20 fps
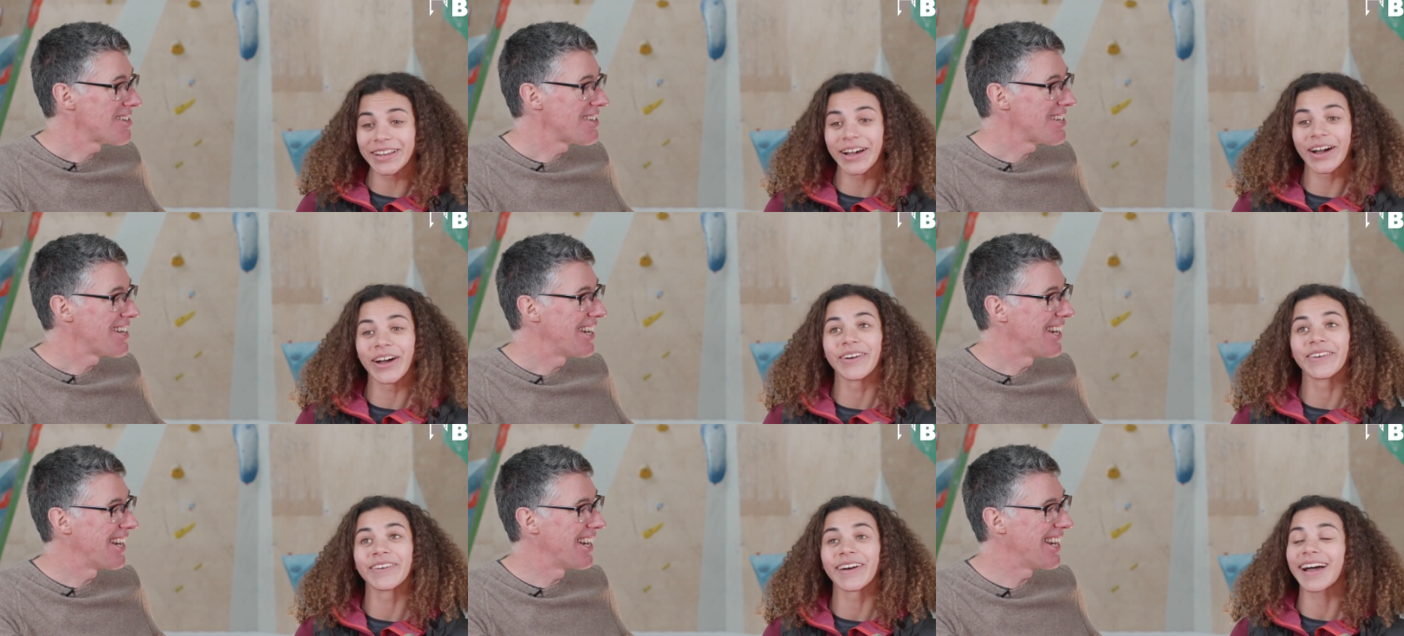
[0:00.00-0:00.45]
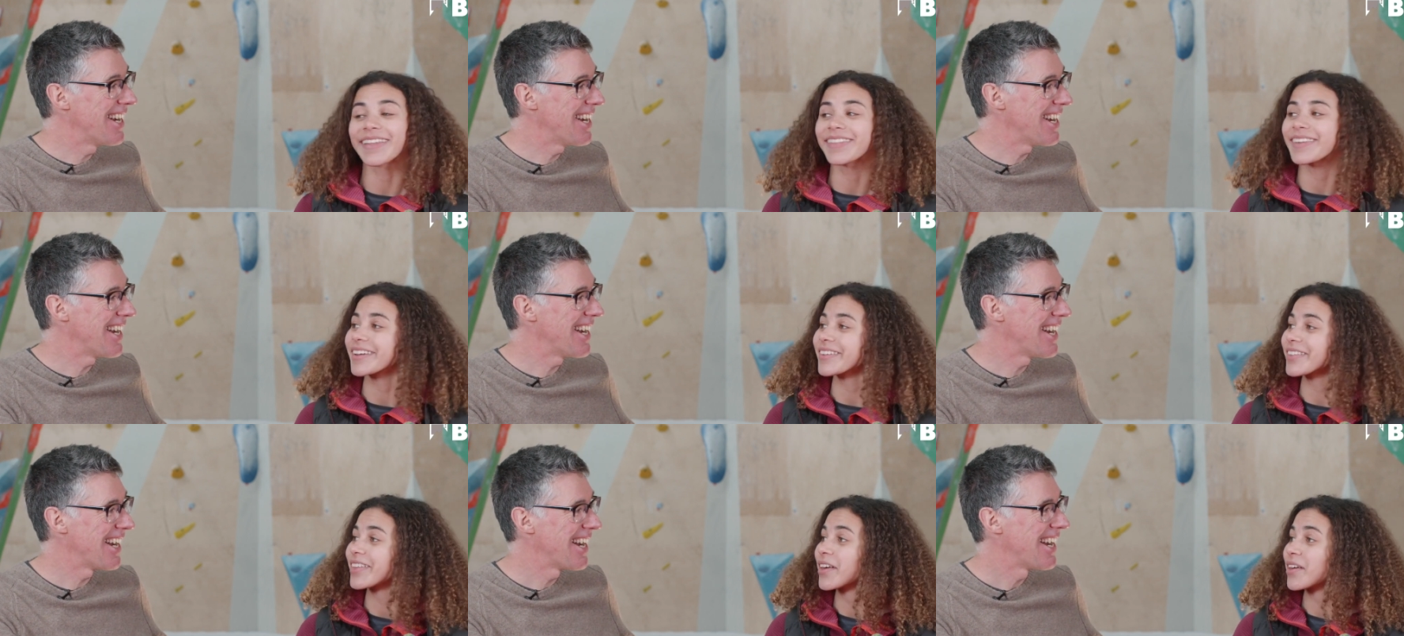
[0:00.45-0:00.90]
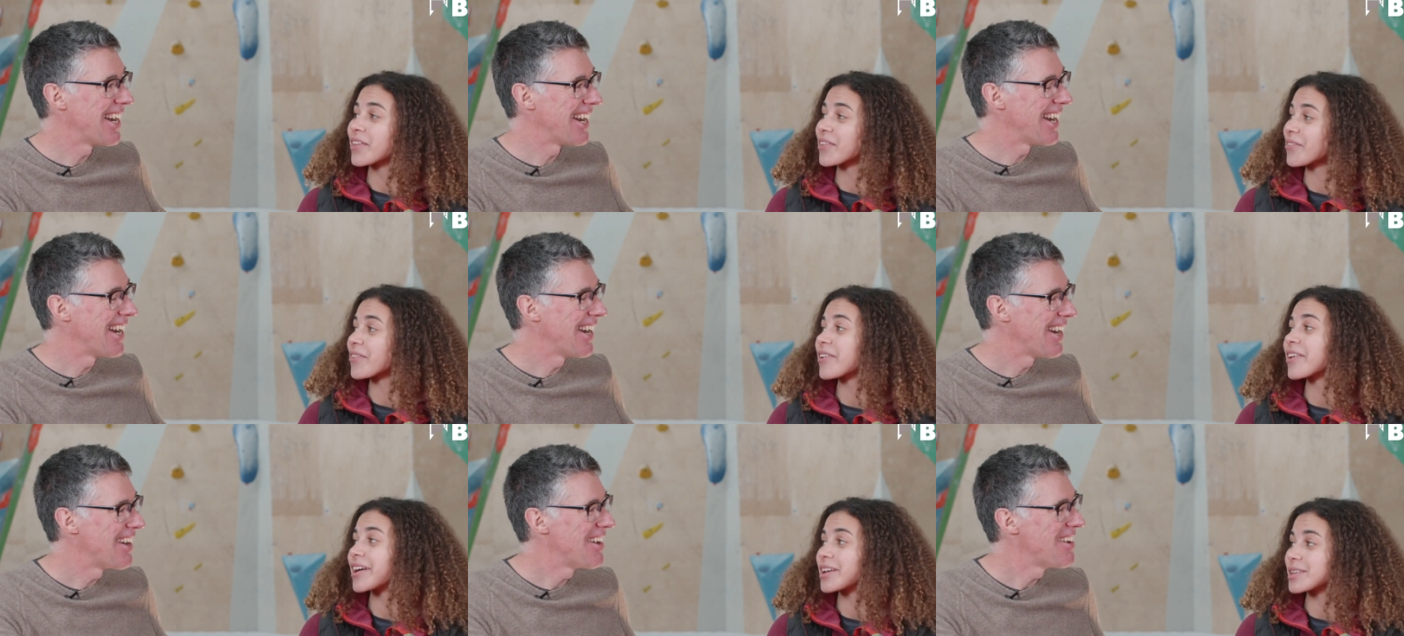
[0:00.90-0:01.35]
Speaker 1: no, I think
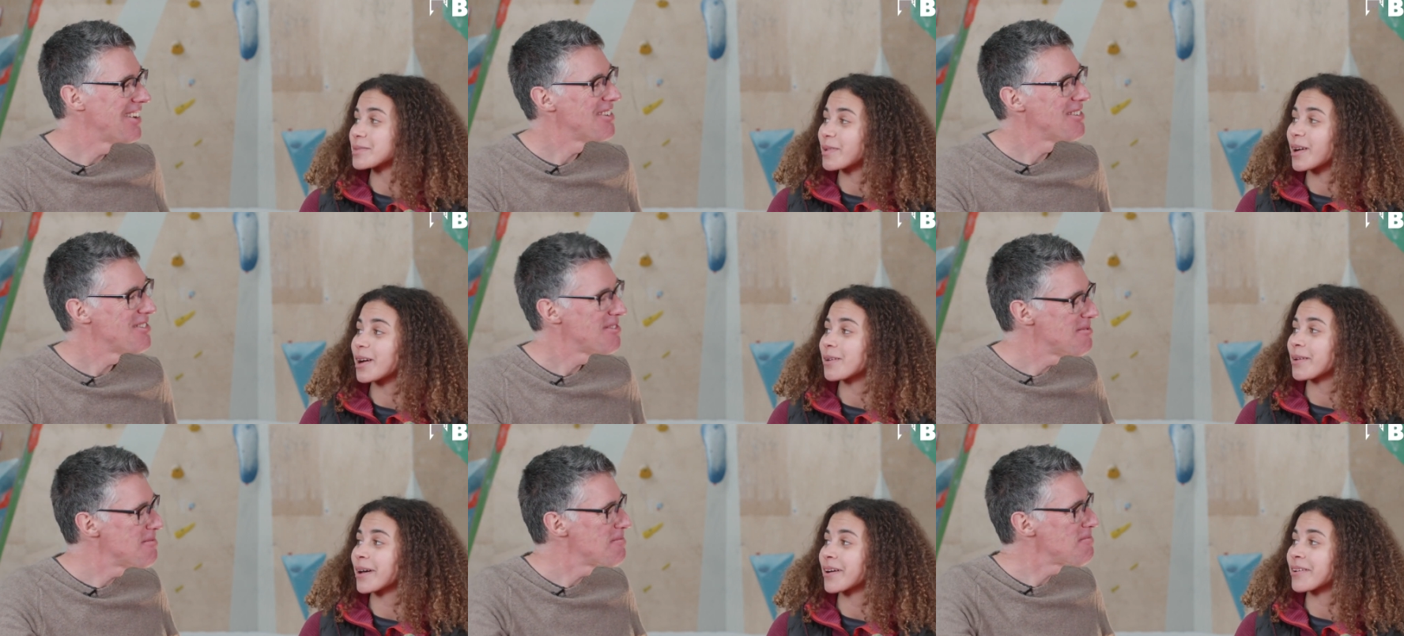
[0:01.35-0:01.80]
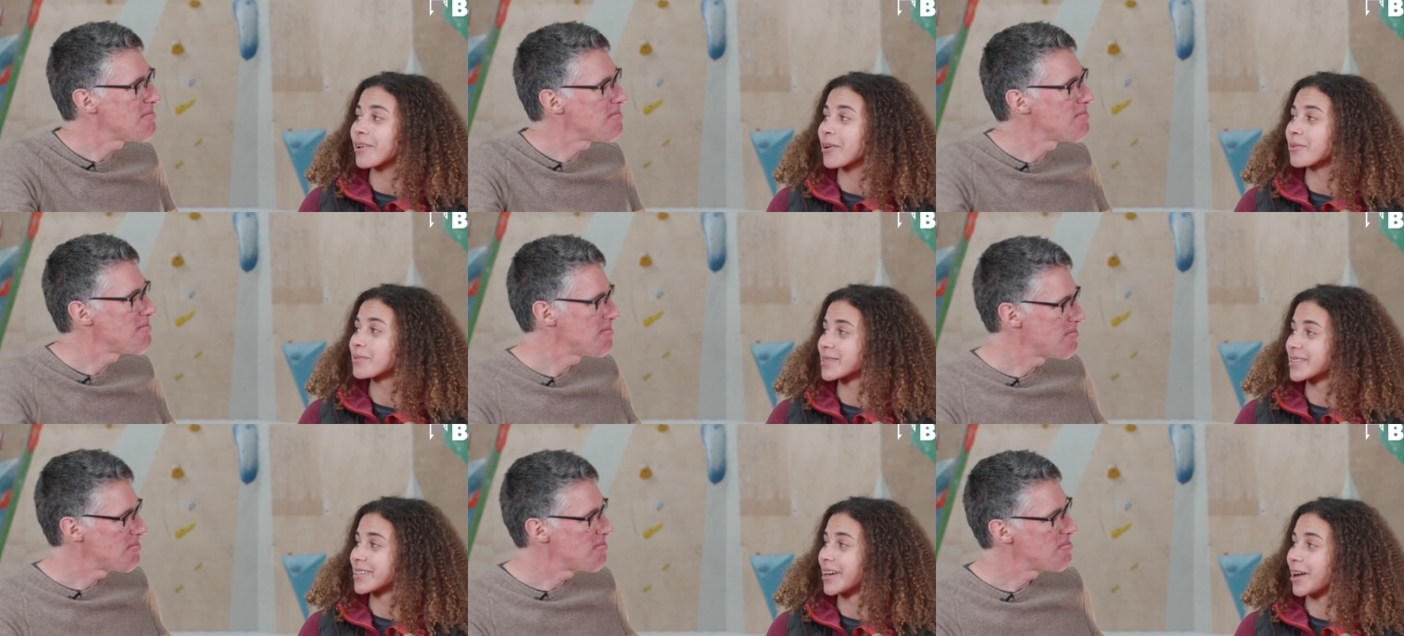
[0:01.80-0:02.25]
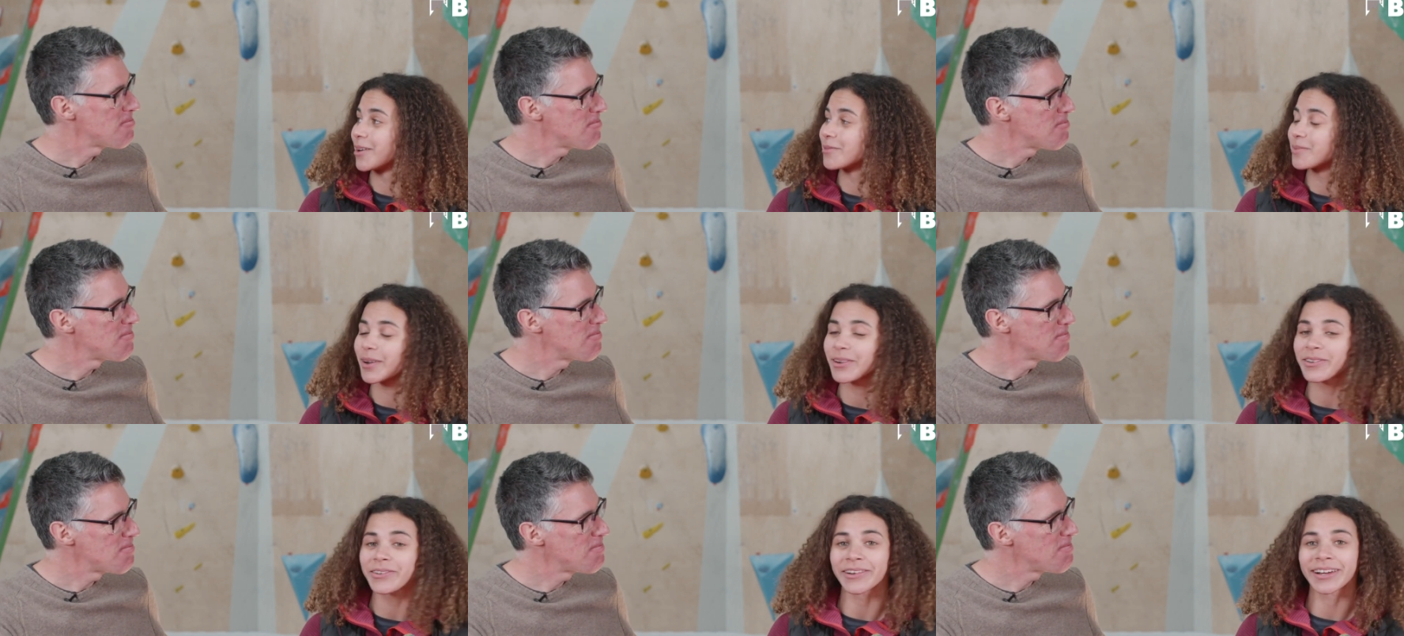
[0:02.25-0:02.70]
the worst part about comp
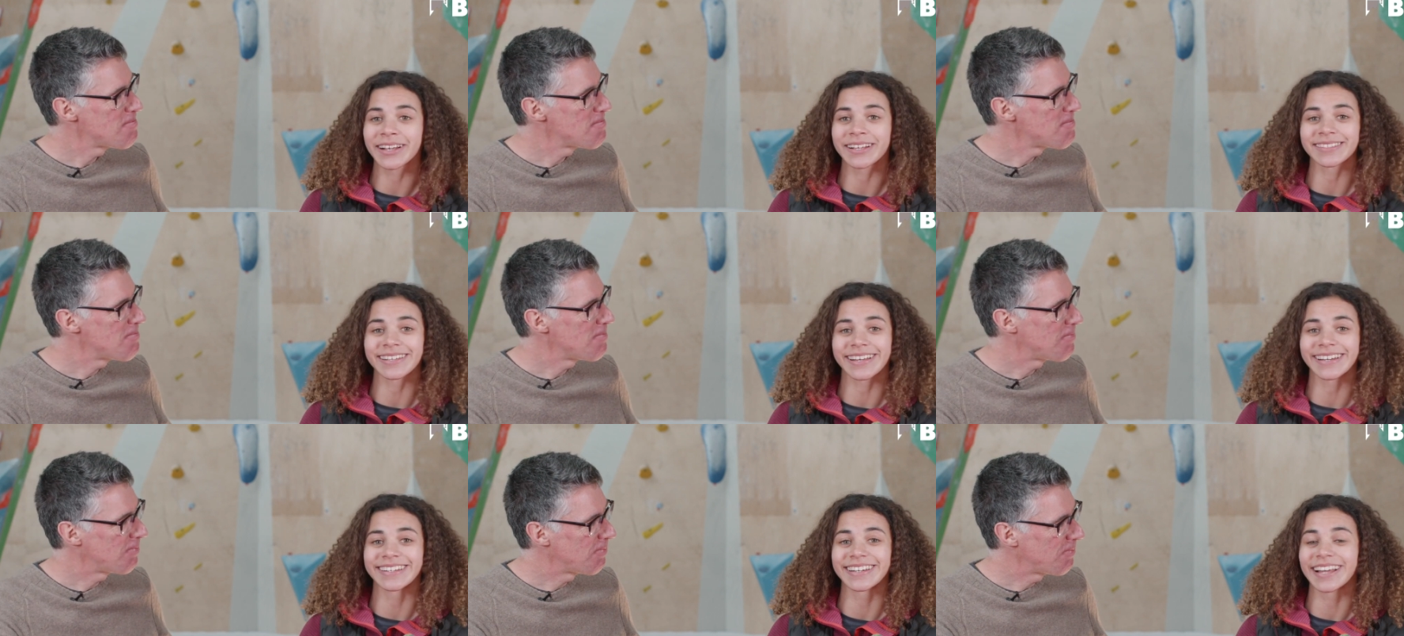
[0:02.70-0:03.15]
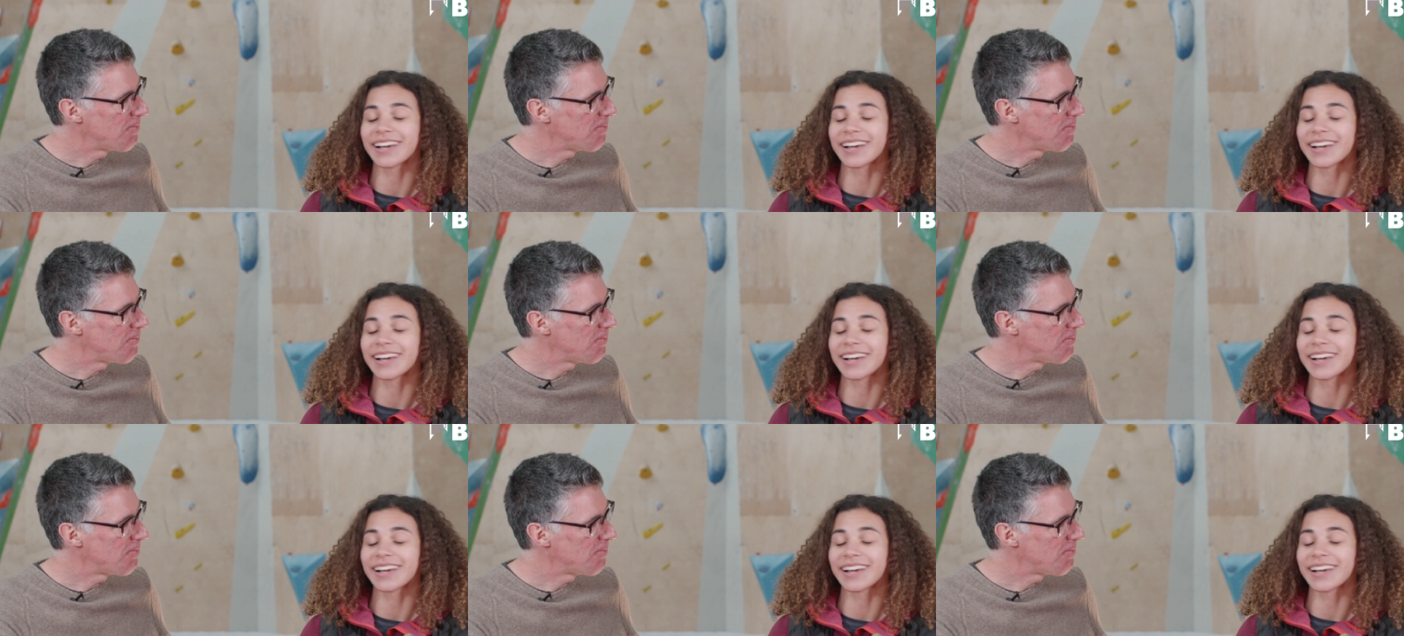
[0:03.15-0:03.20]
style bouldering is that it